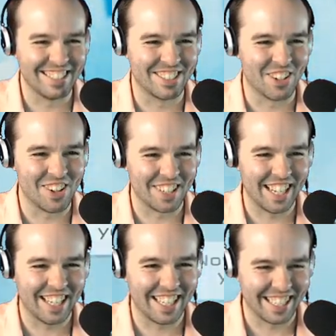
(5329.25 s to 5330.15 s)
dog
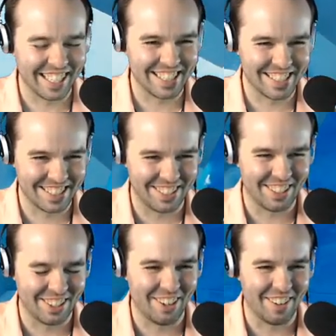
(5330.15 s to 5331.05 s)
that like gets
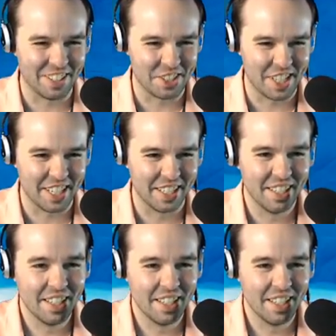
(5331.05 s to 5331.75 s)
caught around the chain.